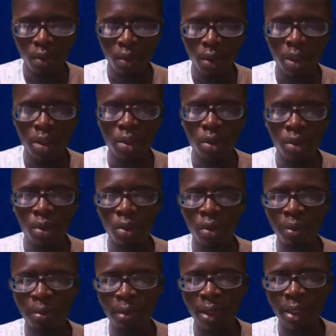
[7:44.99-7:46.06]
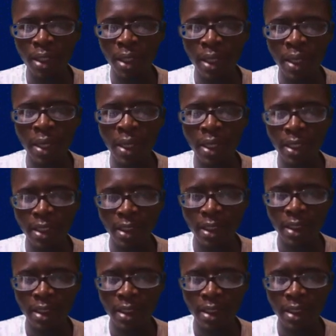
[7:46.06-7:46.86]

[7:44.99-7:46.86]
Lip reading: Question number 9.